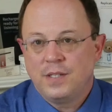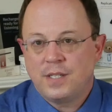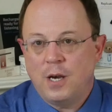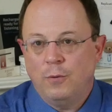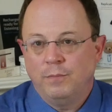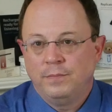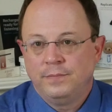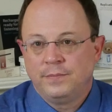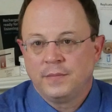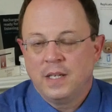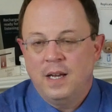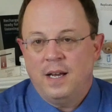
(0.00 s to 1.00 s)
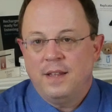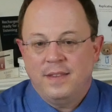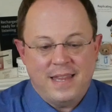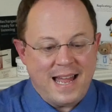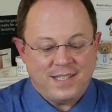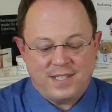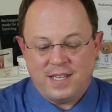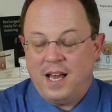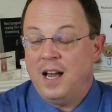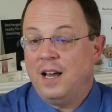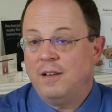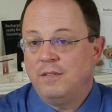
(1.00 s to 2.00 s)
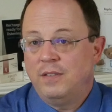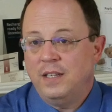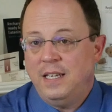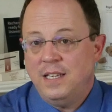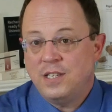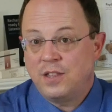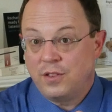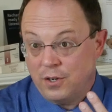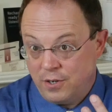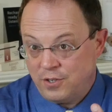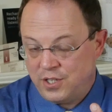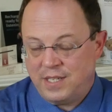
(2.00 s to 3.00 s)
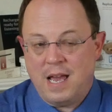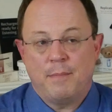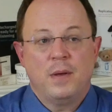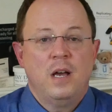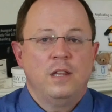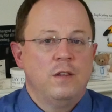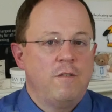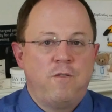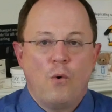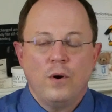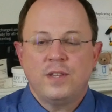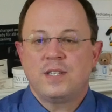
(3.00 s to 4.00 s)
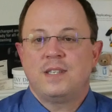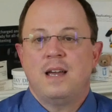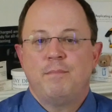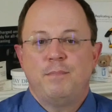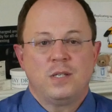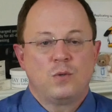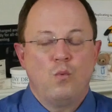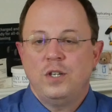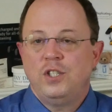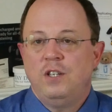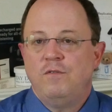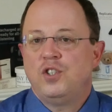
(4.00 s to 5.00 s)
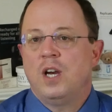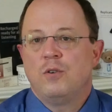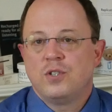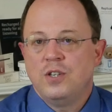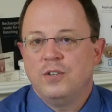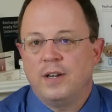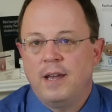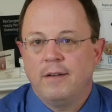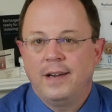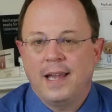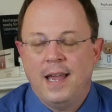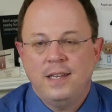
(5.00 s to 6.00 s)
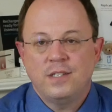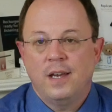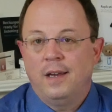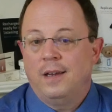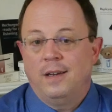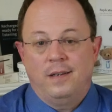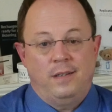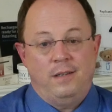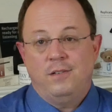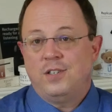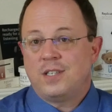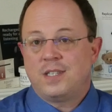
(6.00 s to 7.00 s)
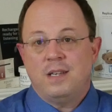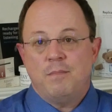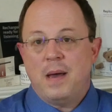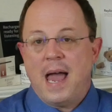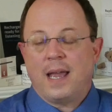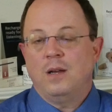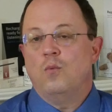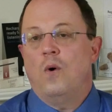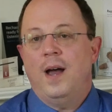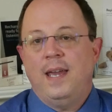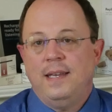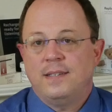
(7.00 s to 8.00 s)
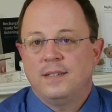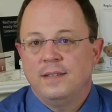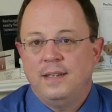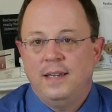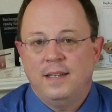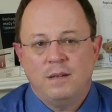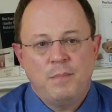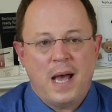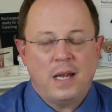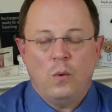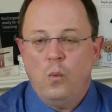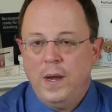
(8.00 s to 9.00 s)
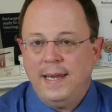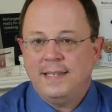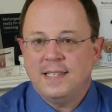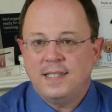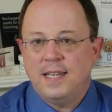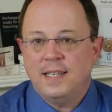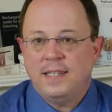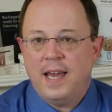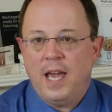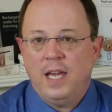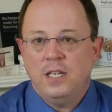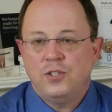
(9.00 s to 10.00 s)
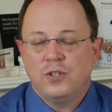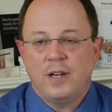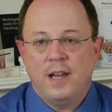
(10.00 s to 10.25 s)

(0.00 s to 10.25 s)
so that's uh, the third step the fourth step is once you've chosen your hearing aids you just sit back and wait in about a week to 10 days, your